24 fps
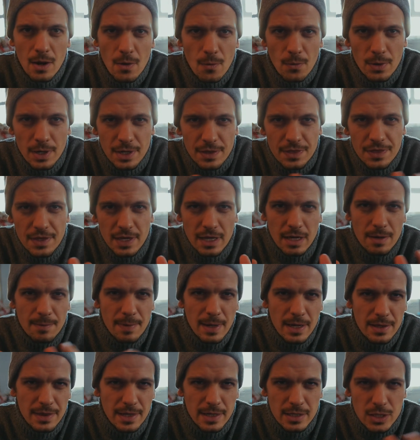when you think
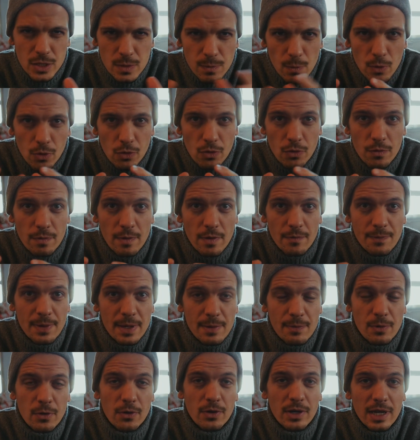about that a small group of
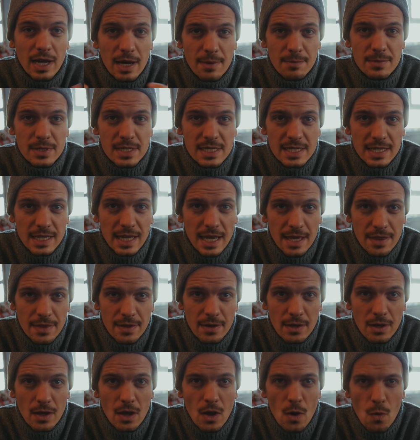people comes
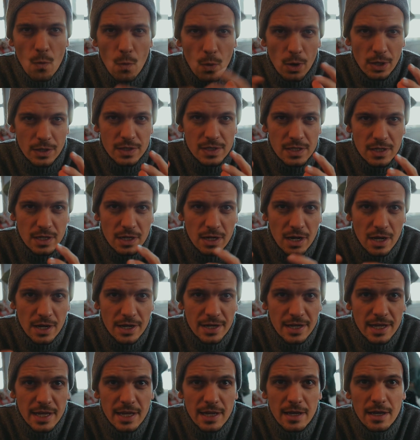together, works on an
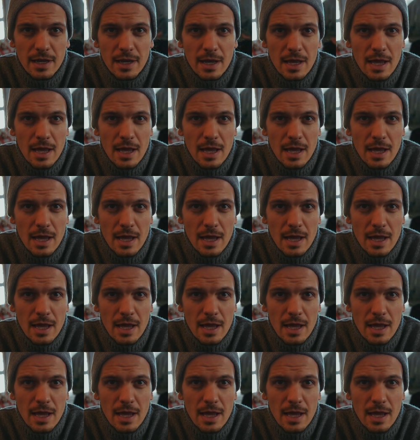idea,